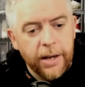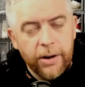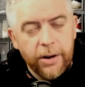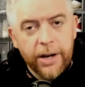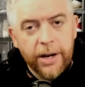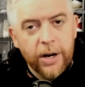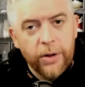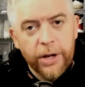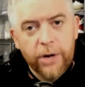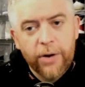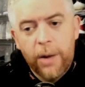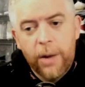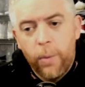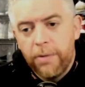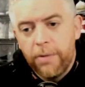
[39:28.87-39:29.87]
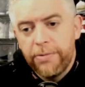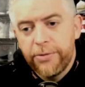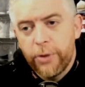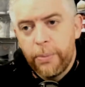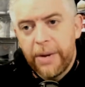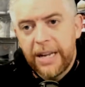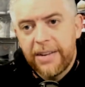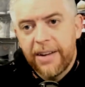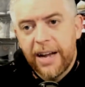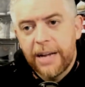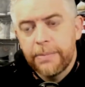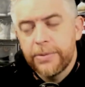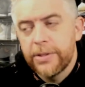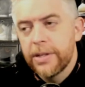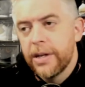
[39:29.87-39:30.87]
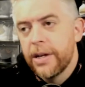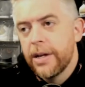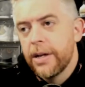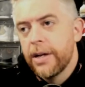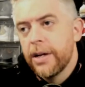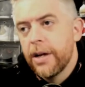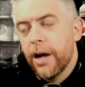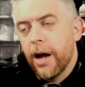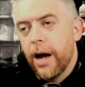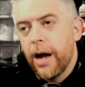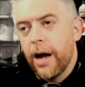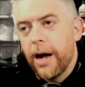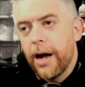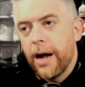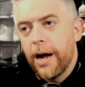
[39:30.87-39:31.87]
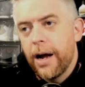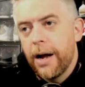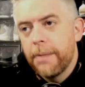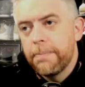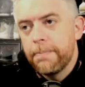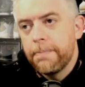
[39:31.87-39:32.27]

You can only cry wolf so many times. The